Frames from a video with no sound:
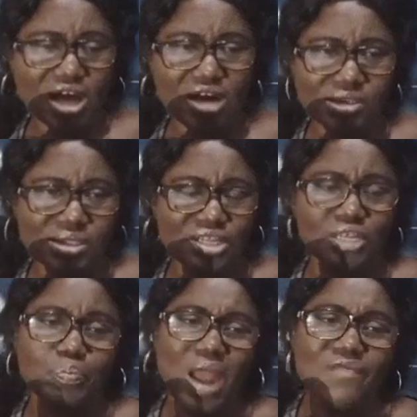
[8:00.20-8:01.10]
girls
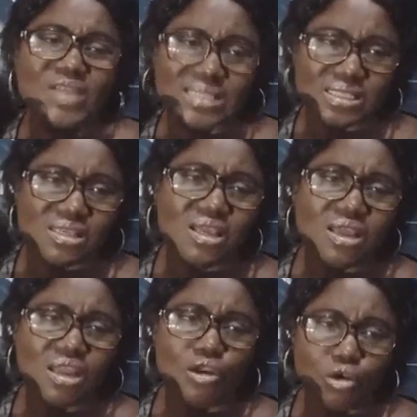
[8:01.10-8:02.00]
need privacy
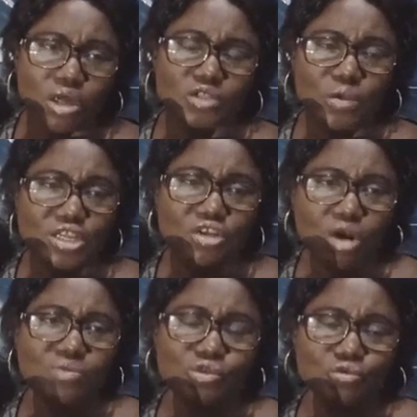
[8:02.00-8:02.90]
a lot when it
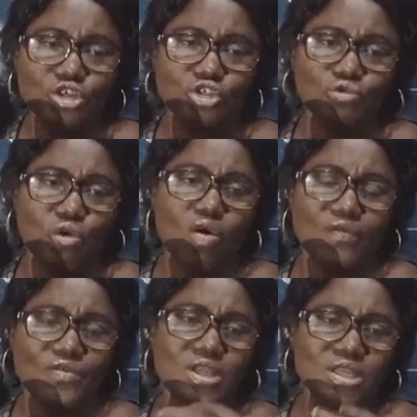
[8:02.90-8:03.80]
comes to issue
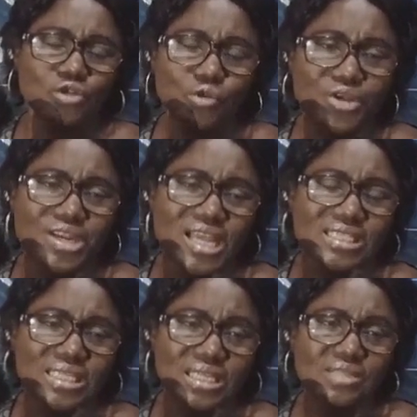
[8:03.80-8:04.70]
of
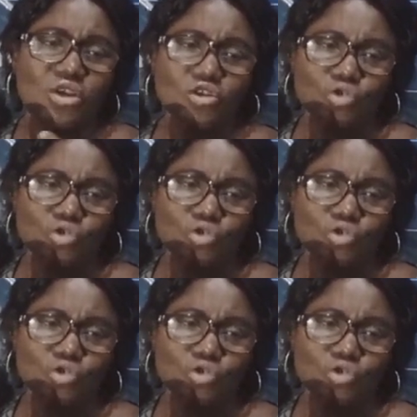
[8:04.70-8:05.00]
urinating,